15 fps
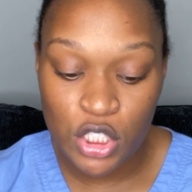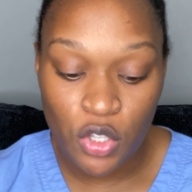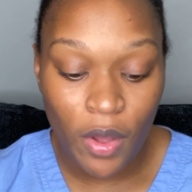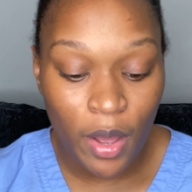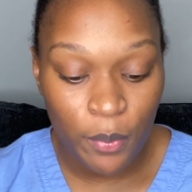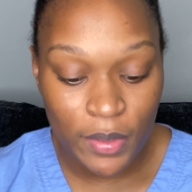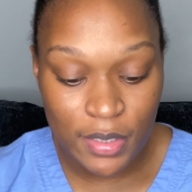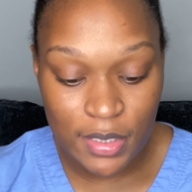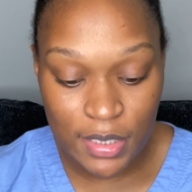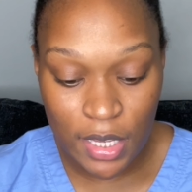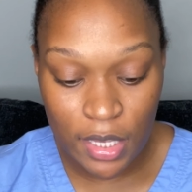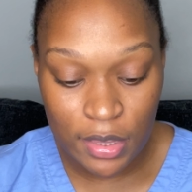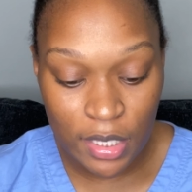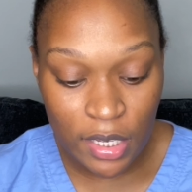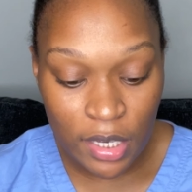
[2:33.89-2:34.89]
So I would say
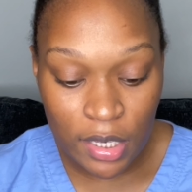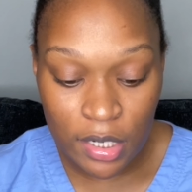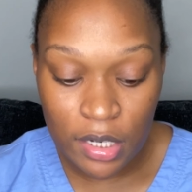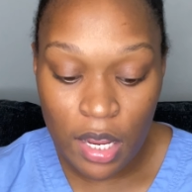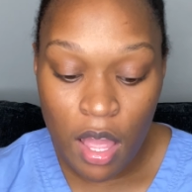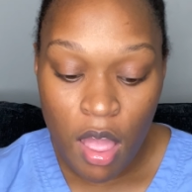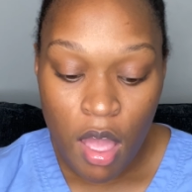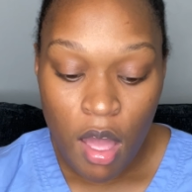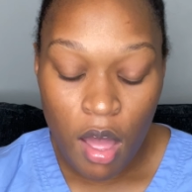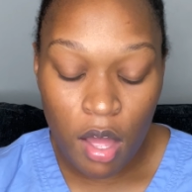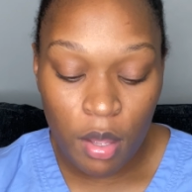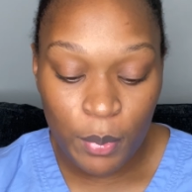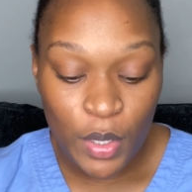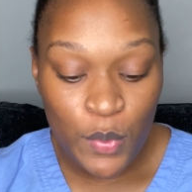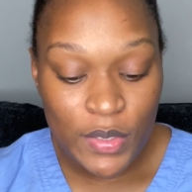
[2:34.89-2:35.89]
then
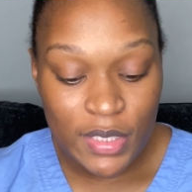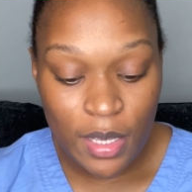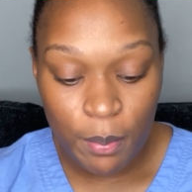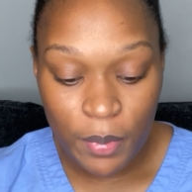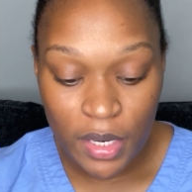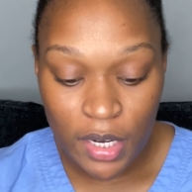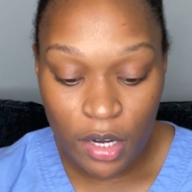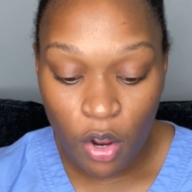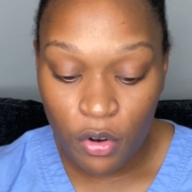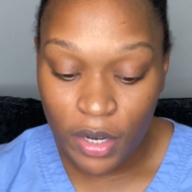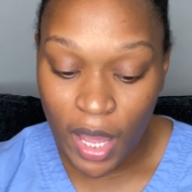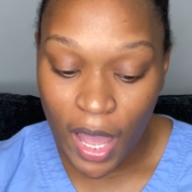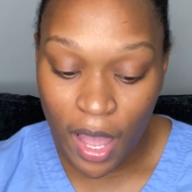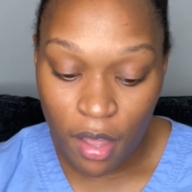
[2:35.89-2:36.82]
um, he was admitted on